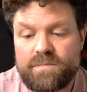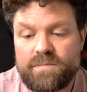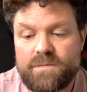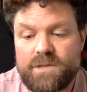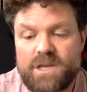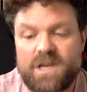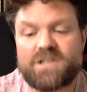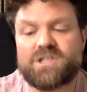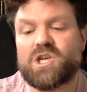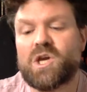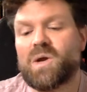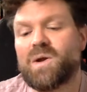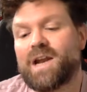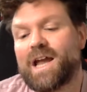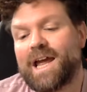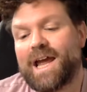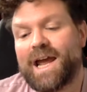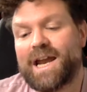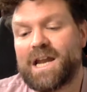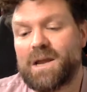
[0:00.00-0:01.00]
"You're too
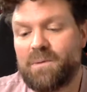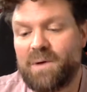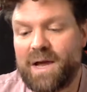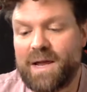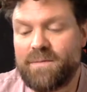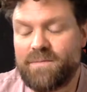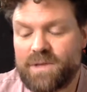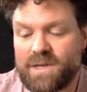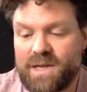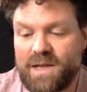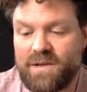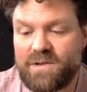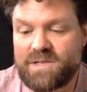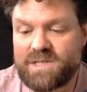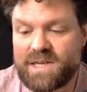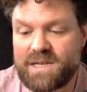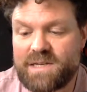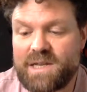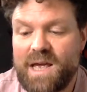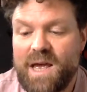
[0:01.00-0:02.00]
late anyway," the girl
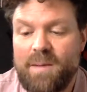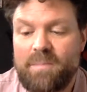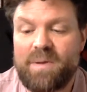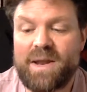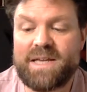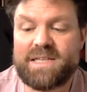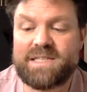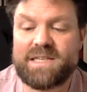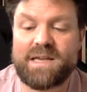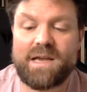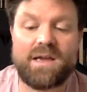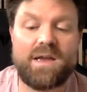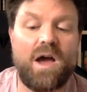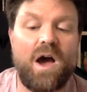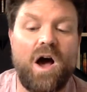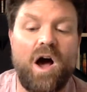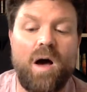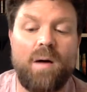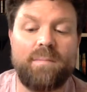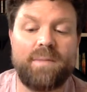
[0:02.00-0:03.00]
said, placing a
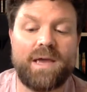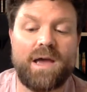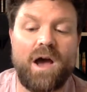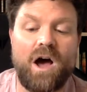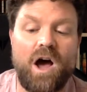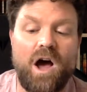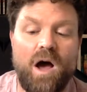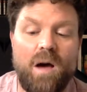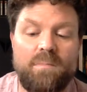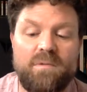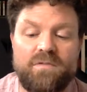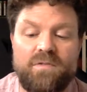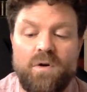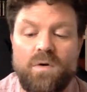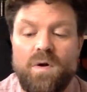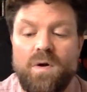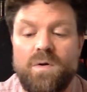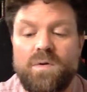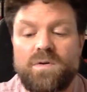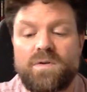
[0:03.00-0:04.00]
calming arm of her
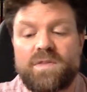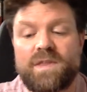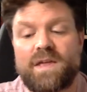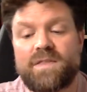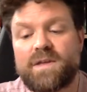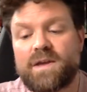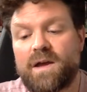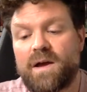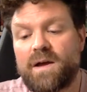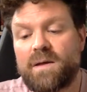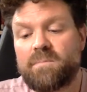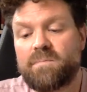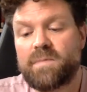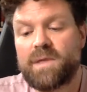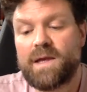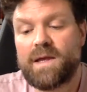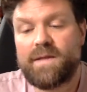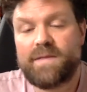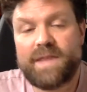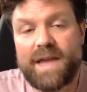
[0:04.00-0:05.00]
own on the other guy.
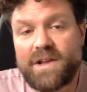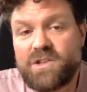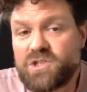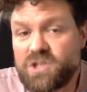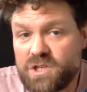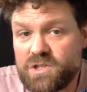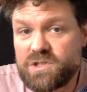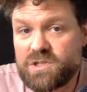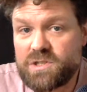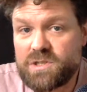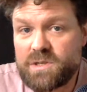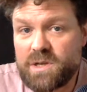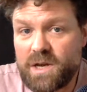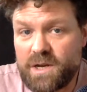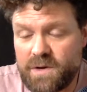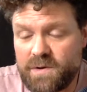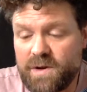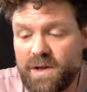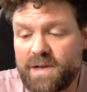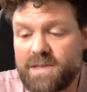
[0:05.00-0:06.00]
"The engines are
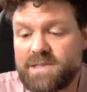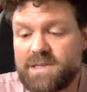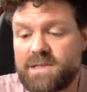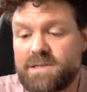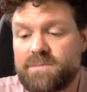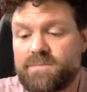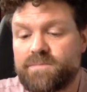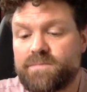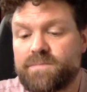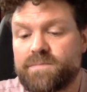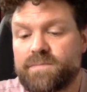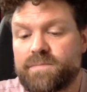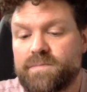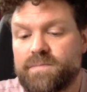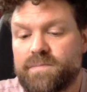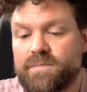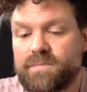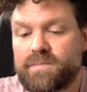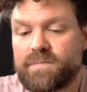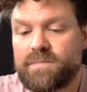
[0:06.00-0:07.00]
united."
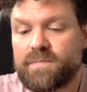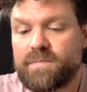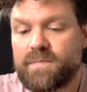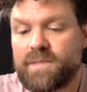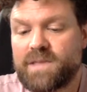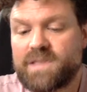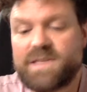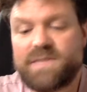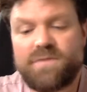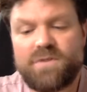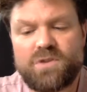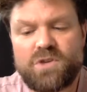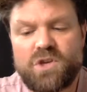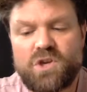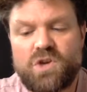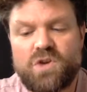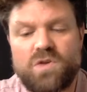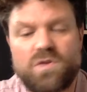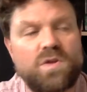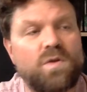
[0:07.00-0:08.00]
As if on
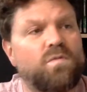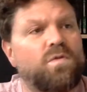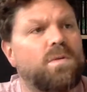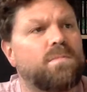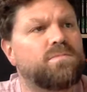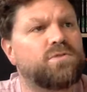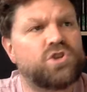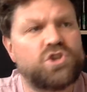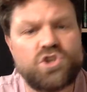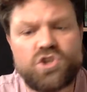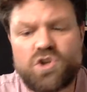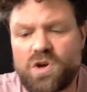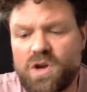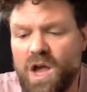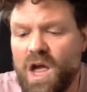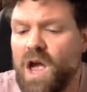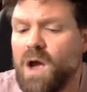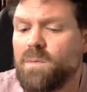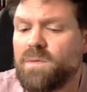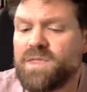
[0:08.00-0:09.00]
cue, the room shook
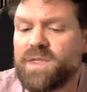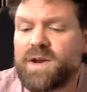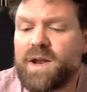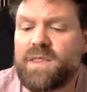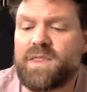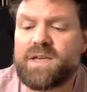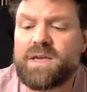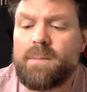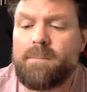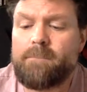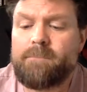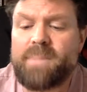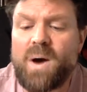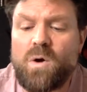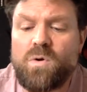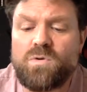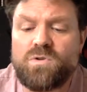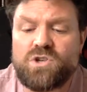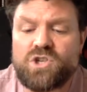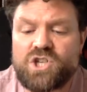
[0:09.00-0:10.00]
with another
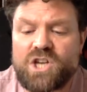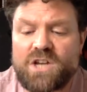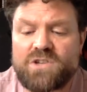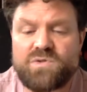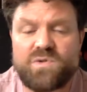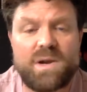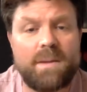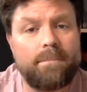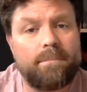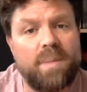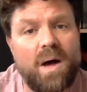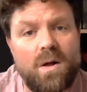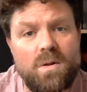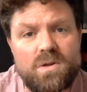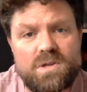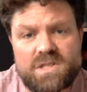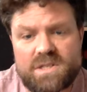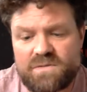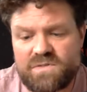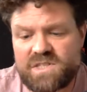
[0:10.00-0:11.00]
bone-shattering
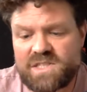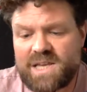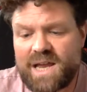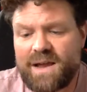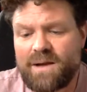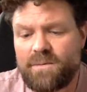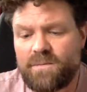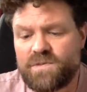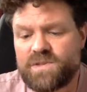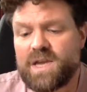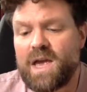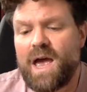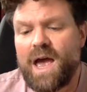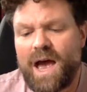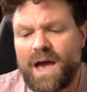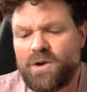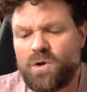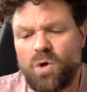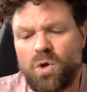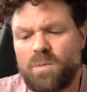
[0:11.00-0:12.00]
pulse of sound,
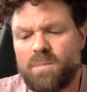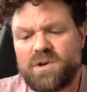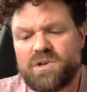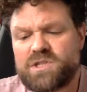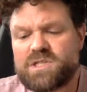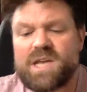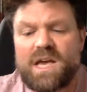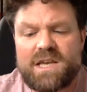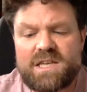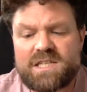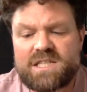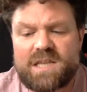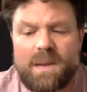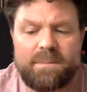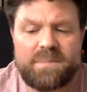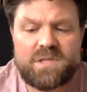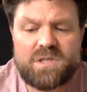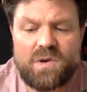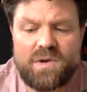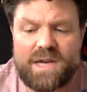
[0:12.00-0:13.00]
an almost
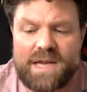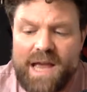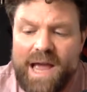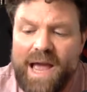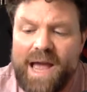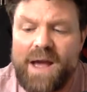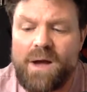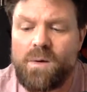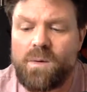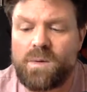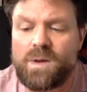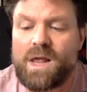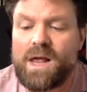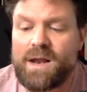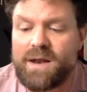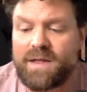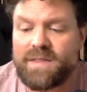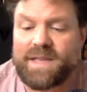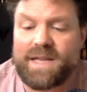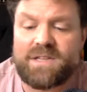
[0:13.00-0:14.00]
subsonic howl
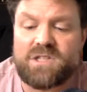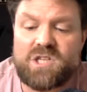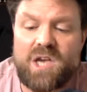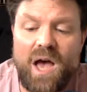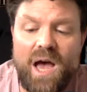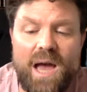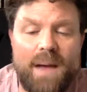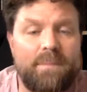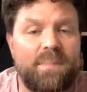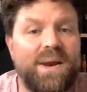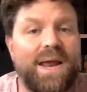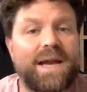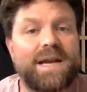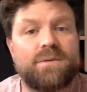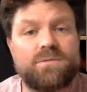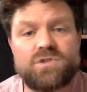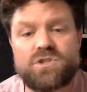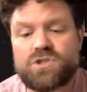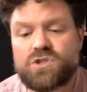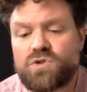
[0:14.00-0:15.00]
like the entire planet
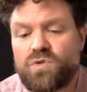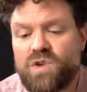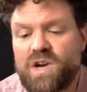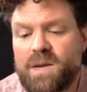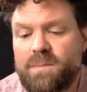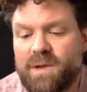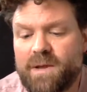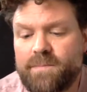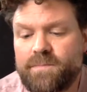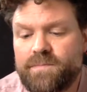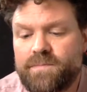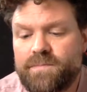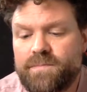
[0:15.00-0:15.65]
was screaming.